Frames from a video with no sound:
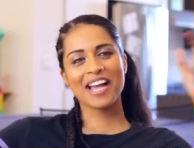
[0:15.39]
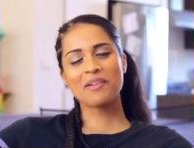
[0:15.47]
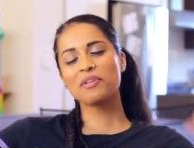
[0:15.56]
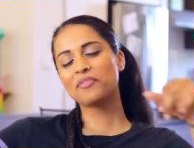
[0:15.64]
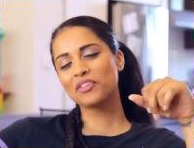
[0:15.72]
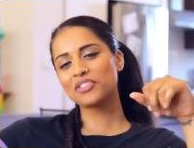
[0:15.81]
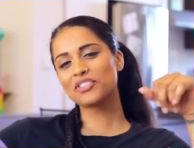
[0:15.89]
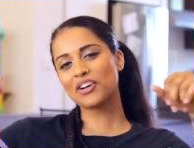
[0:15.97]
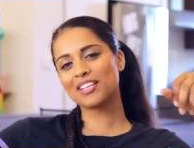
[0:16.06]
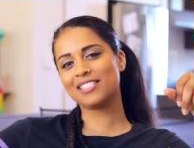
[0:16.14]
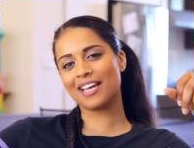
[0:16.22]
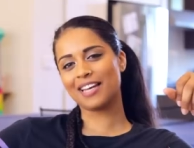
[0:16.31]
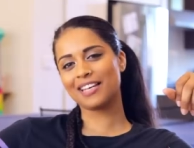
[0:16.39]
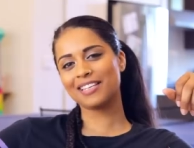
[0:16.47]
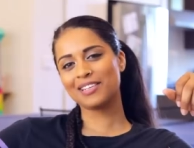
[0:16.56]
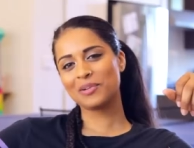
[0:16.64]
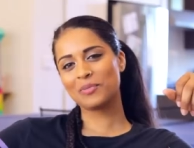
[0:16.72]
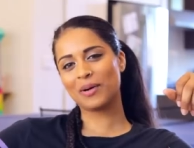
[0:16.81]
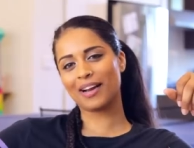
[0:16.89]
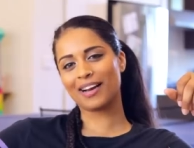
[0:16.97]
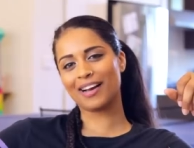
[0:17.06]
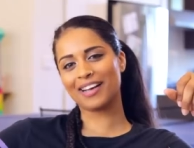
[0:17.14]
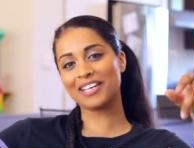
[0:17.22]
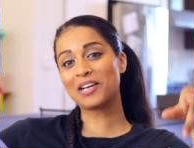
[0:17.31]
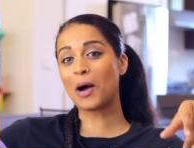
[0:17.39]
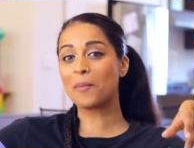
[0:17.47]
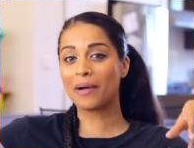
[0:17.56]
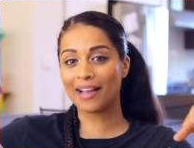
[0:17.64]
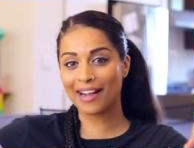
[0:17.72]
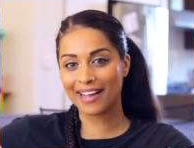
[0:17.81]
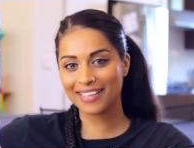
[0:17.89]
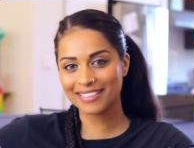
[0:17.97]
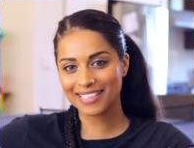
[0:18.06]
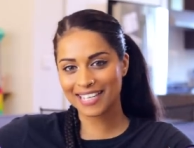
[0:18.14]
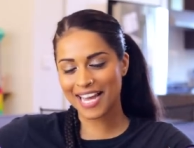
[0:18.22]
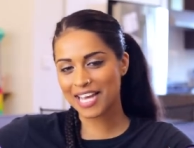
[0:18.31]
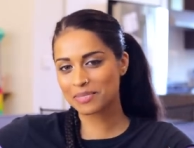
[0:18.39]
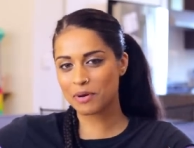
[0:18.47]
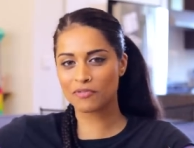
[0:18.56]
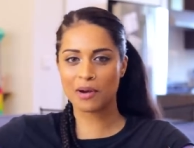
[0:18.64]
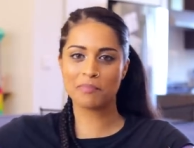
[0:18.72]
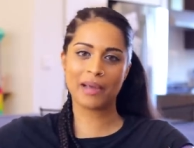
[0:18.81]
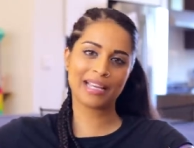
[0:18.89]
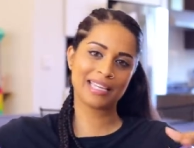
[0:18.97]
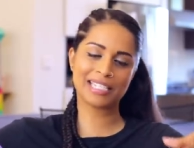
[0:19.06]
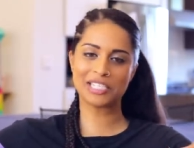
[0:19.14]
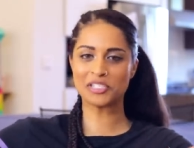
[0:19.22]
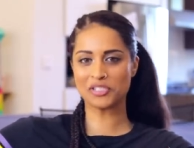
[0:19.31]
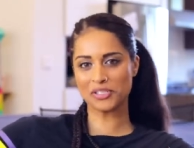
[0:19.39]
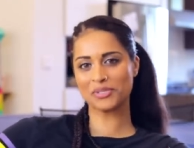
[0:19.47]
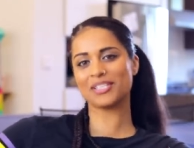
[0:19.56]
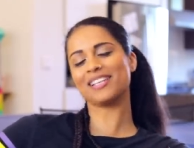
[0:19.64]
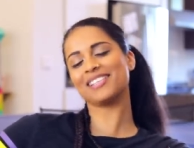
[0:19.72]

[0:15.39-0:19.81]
Yeah, we first started dating when uh, he caught my eye, and I asked my friend Becky to introduce